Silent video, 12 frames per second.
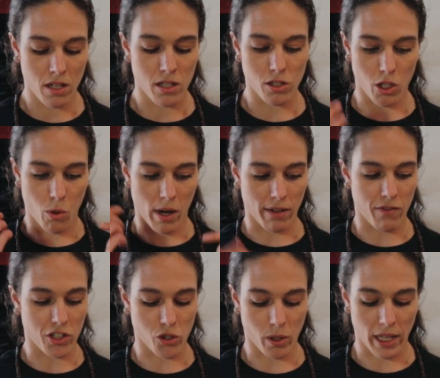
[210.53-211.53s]
So you want to
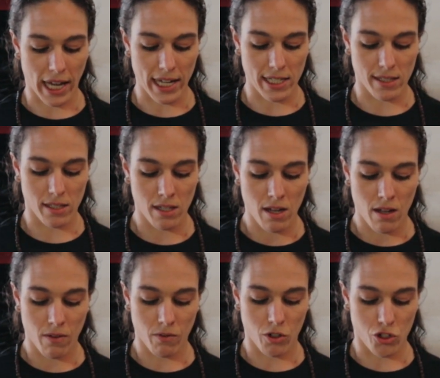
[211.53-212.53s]
visualize
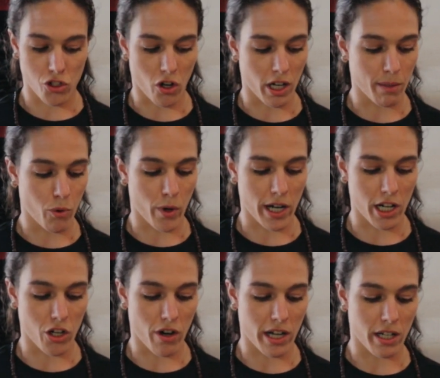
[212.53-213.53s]
your starting point and
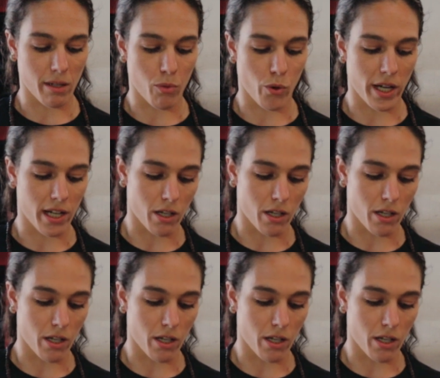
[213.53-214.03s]
your ending point,